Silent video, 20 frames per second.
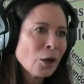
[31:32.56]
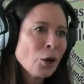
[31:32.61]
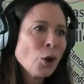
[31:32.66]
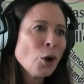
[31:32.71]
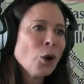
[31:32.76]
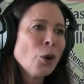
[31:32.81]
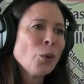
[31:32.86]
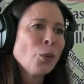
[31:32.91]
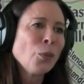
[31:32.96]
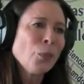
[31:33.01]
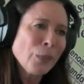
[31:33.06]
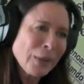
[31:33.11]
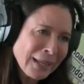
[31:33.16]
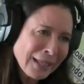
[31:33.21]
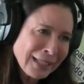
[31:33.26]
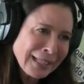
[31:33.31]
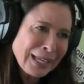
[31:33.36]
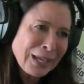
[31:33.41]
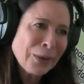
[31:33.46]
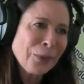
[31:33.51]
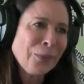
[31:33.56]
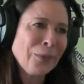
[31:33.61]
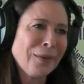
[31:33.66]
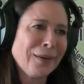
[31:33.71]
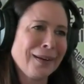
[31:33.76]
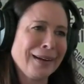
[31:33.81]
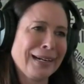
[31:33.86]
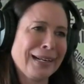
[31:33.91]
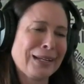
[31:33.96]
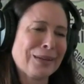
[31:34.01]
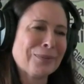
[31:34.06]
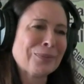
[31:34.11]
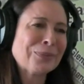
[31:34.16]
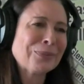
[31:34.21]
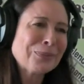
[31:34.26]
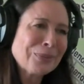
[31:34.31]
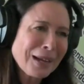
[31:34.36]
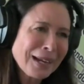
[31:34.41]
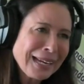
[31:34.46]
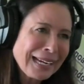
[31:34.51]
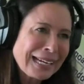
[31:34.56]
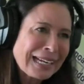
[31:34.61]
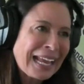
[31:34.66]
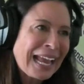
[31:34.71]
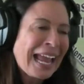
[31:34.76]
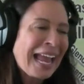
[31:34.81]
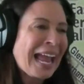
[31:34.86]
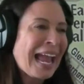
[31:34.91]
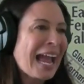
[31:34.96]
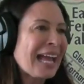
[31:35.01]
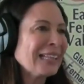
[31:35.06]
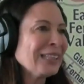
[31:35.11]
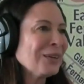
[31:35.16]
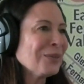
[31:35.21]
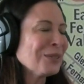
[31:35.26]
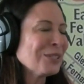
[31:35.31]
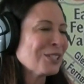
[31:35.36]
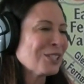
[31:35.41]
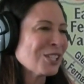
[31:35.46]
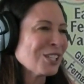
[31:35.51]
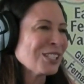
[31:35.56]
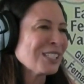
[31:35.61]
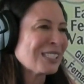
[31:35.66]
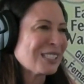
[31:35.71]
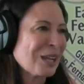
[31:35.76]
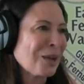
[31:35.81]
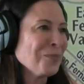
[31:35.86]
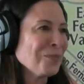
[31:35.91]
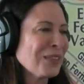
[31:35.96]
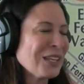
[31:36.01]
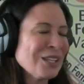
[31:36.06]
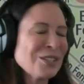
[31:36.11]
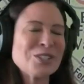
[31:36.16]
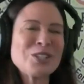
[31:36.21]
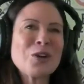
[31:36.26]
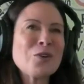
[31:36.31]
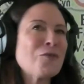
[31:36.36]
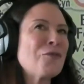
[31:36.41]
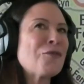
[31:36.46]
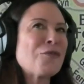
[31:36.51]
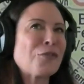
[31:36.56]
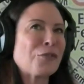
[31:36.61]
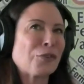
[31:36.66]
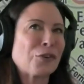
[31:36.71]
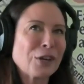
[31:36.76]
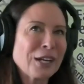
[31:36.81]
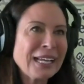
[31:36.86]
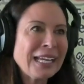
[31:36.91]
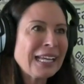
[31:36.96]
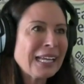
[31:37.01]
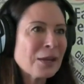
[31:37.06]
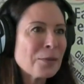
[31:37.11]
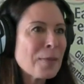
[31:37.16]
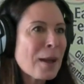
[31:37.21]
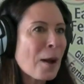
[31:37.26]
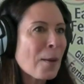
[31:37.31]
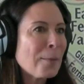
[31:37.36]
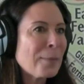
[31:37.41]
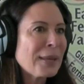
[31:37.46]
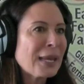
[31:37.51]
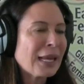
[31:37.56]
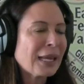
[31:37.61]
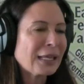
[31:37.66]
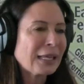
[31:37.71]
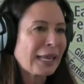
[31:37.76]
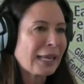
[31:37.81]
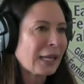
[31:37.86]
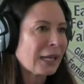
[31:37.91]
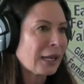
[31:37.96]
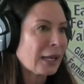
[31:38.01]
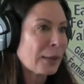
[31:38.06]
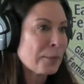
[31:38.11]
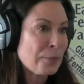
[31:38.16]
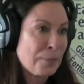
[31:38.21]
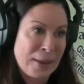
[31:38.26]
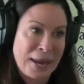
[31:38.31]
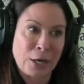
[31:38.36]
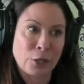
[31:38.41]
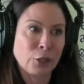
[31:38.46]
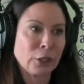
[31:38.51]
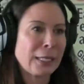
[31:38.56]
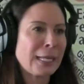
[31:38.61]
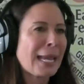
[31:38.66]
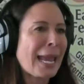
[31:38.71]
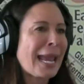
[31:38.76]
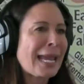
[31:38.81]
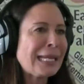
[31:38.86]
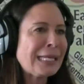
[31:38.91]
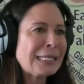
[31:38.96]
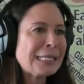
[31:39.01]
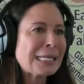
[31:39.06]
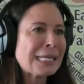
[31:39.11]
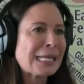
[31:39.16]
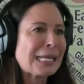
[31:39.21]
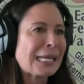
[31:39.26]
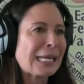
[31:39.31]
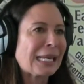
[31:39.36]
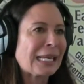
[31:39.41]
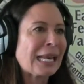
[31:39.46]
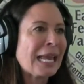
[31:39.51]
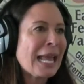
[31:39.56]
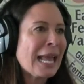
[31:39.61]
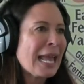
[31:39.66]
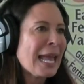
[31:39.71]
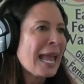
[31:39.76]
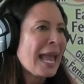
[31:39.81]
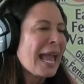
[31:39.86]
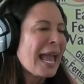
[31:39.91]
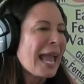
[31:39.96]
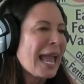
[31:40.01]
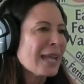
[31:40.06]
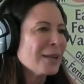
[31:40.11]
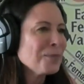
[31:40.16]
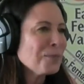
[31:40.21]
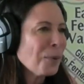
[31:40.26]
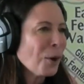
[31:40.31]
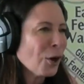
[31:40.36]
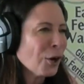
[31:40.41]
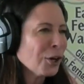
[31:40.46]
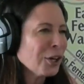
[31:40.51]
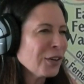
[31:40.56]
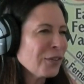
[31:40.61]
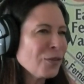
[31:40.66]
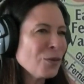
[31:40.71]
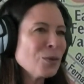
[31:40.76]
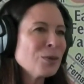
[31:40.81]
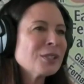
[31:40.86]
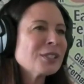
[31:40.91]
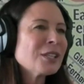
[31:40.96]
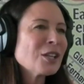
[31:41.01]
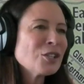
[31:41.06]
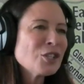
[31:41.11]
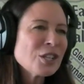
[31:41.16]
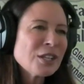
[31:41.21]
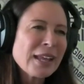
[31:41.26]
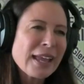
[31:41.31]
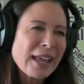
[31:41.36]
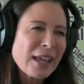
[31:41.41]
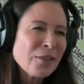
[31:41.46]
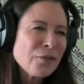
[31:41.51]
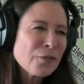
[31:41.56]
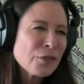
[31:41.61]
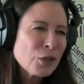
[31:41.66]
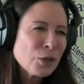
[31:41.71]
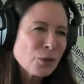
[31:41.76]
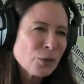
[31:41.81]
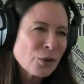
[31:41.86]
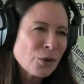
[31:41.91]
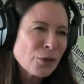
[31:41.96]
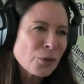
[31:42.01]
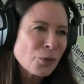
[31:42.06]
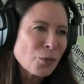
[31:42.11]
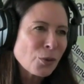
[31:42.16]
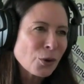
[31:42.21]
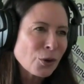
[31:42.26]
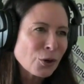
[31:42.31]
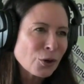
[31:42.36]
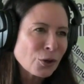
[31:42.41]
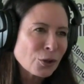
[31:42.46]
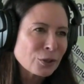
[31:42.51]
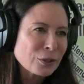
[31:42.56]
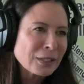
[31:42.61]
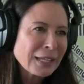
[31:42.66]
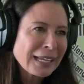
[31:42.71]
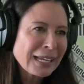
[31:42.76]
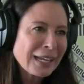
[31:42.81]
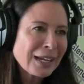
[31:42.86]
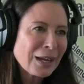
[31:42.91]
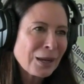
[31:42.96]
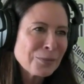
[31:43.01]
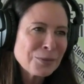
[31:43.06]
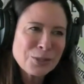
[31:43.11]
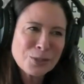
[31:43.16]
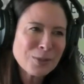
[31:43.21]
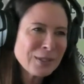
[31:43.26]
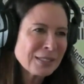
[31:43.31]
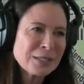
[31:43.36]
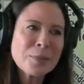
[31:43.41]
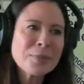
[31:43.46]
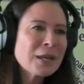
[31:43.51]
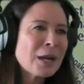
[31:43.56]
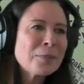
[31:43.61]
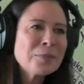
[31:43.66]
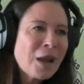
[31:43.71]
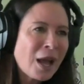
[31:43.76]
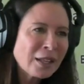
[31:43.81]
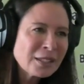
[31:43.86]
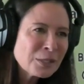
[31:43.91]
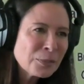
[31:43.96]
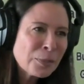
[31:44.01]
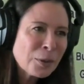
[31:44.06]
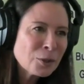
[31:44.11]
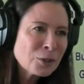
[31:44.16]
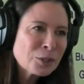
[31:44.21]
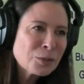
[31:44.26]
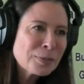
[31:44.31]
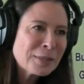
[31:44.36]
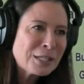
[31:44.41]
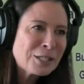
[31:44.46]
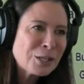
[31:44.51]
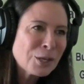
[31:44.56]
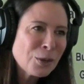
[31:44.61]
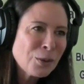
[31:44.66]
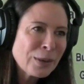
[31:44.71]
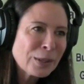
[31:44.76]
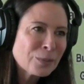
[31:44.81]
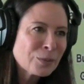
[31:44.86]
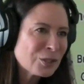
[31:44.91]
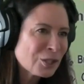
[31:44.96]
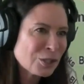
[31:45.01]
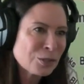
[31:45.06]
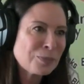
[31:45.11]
horny. Really horny, right. And there was just something so freeing about being like barely 18. And part of it was such an F you to the world. Like, I'm doing something I'm not supposed to be doing, which